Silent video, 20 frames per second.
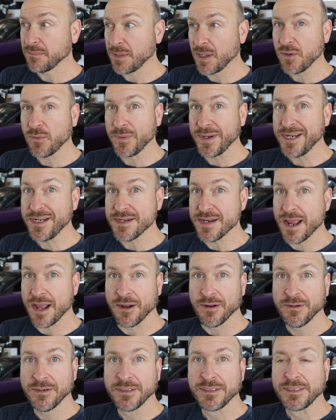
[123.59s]
about a week
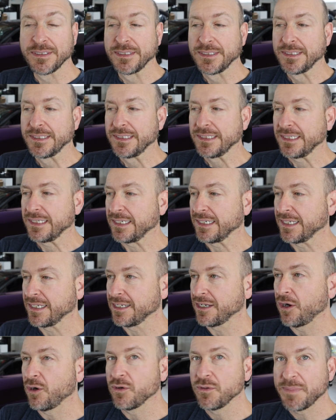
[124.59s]
now,
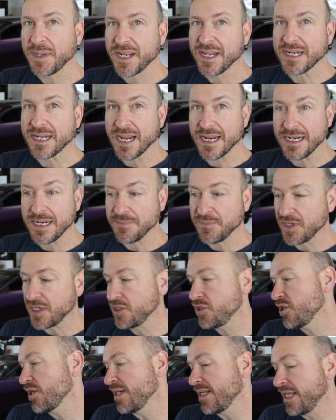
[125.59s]
owned by a guy named
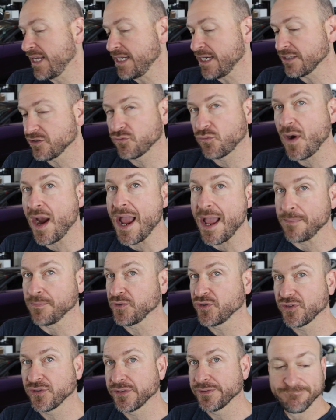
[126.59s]
Ninja, and he does
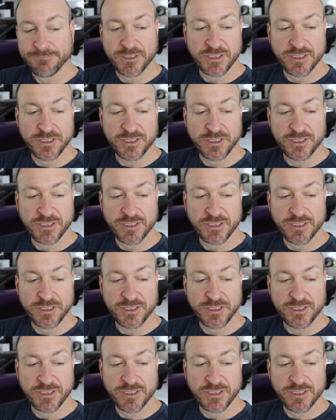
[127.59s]
wraps.